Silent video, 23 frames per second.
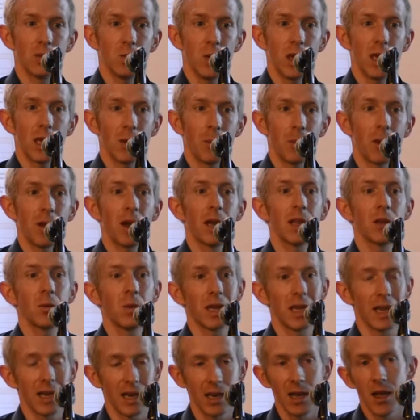that we can apply, that
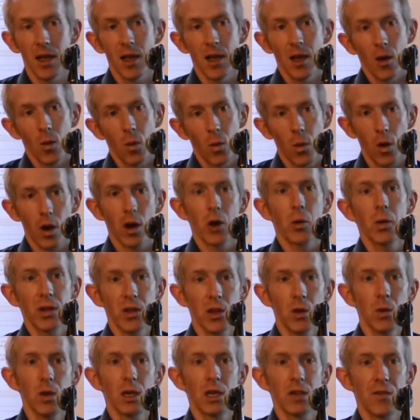we can work with
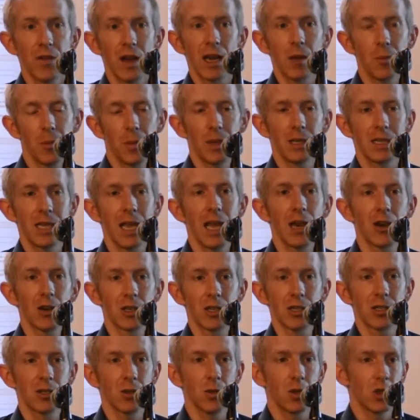you and develop and tailor
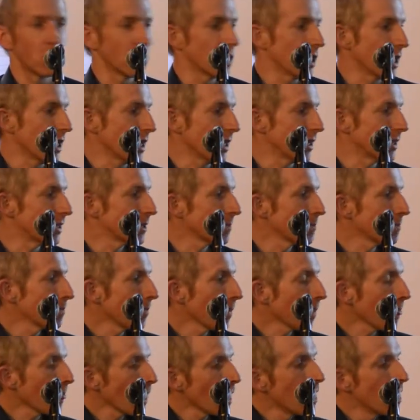to suit your needs.
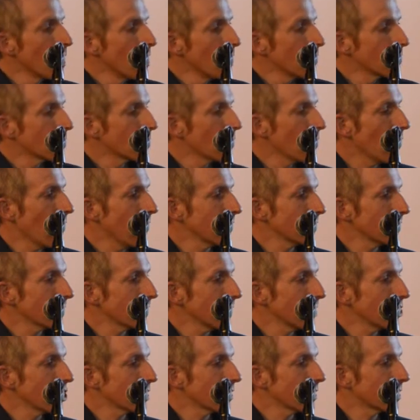So, as I
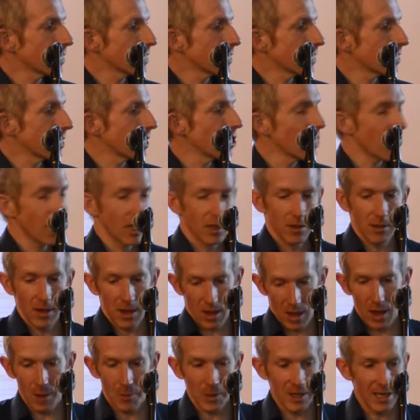said, just to look at
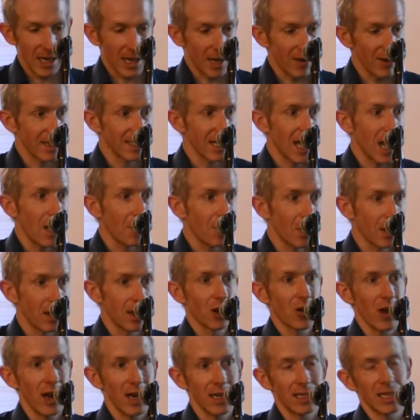a particular example, and
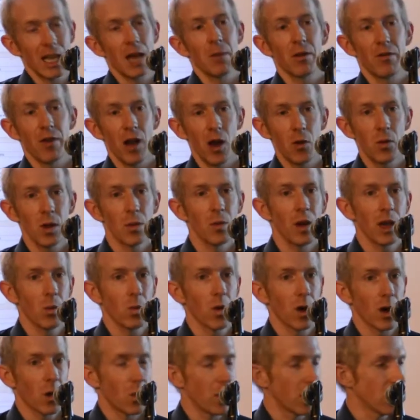a great example of how we might
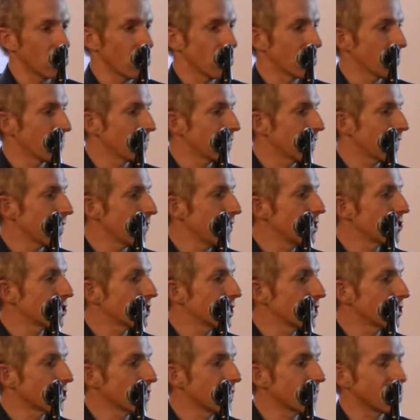work with a particular
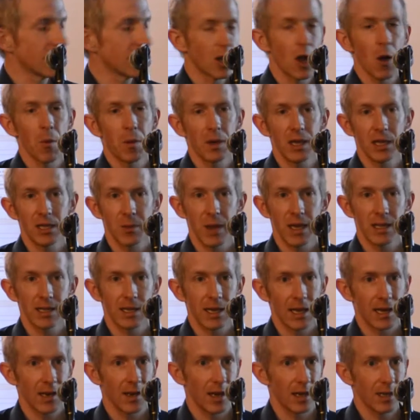industry. So this company that's based
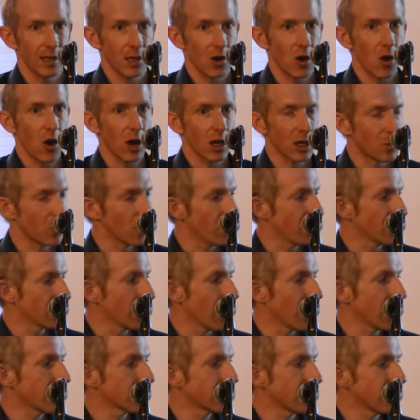in Middle Island in Cork, called
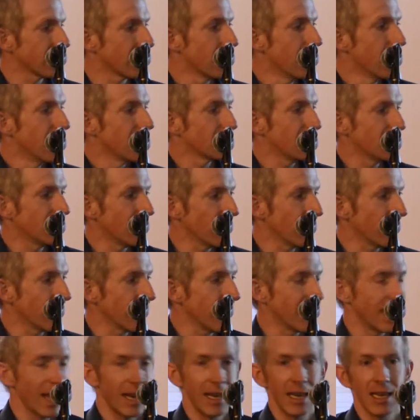Photonics. They're
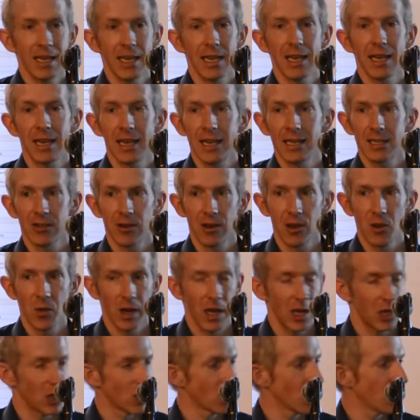specifically an LED, a laser
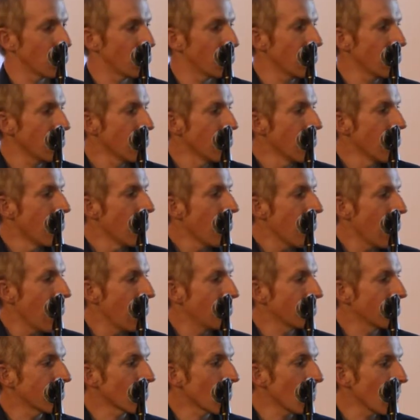illumination company.
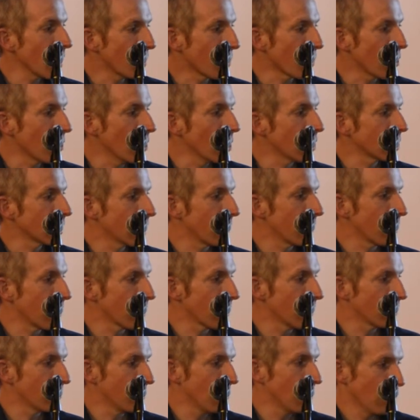They're quite broad. They've
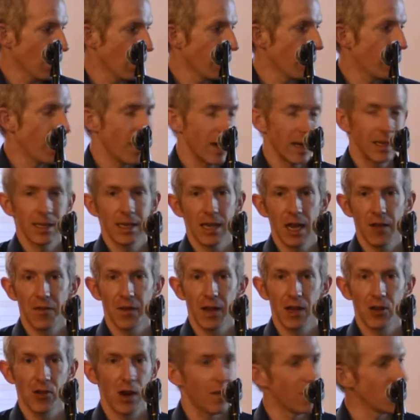got a fairly
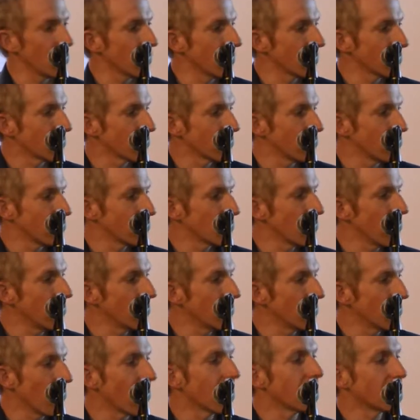significant revenue. This was in
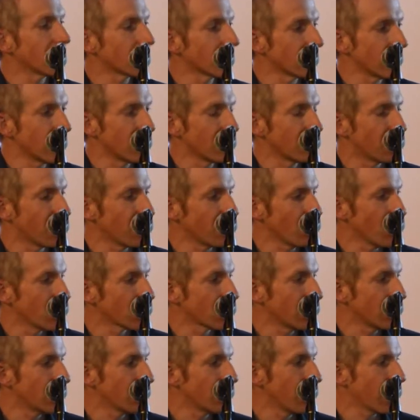2012, is the
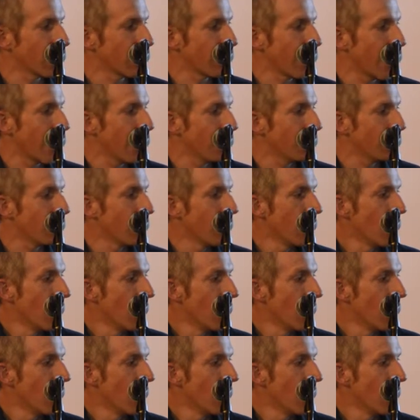most recent figure I have.